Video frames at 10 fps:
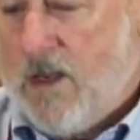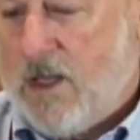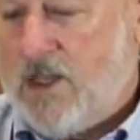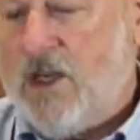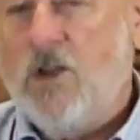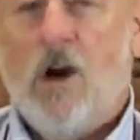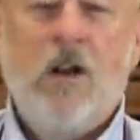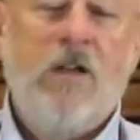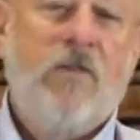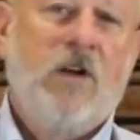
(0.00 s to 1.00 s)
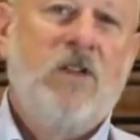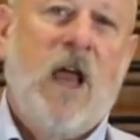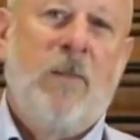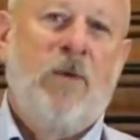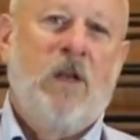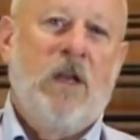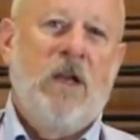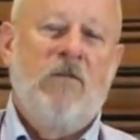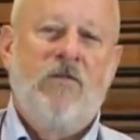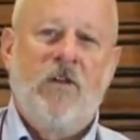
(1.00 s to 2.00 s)
let's take Chardonnay for example.
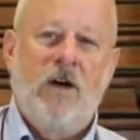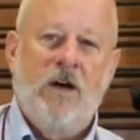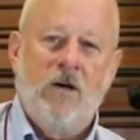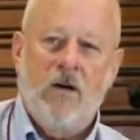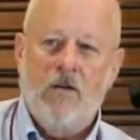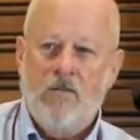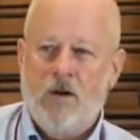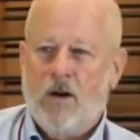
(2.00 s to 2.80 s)
If a